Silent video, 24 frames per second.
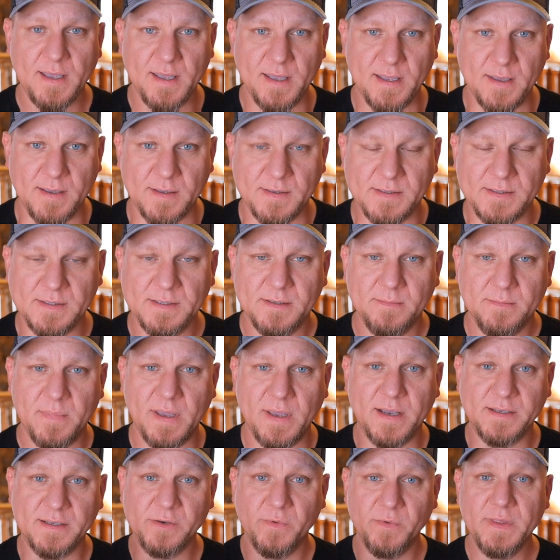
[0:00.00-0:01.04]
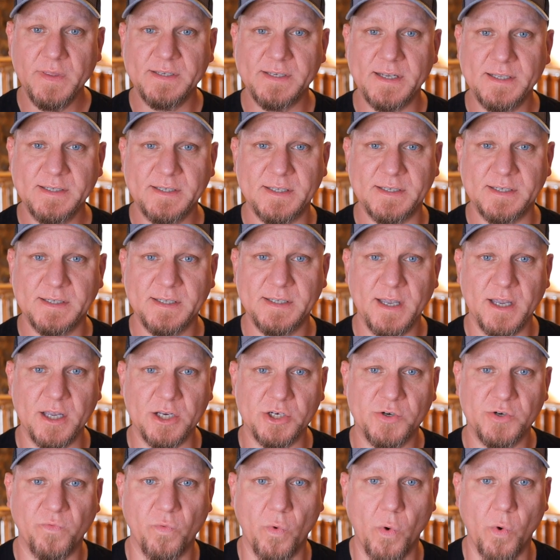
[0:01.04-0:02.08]
is because it really sets the
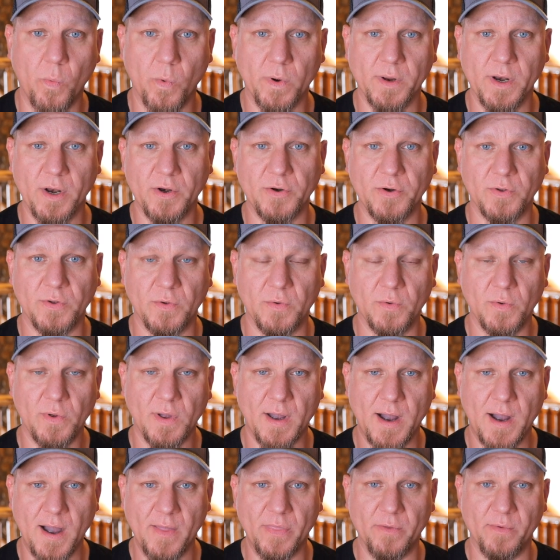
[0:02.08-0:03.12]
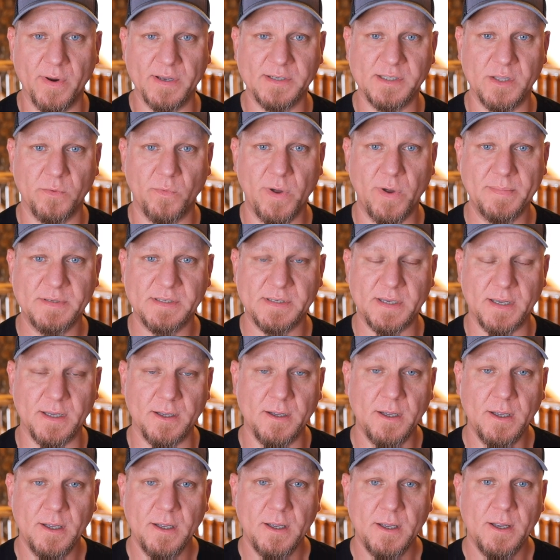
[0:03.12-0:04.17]
stage for what we're going to do on the rest of the website.
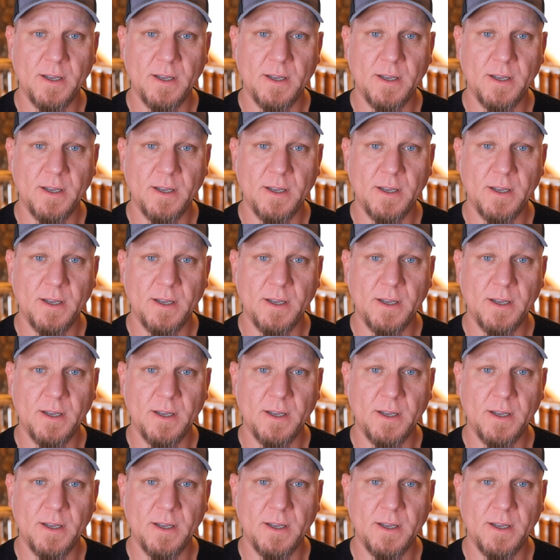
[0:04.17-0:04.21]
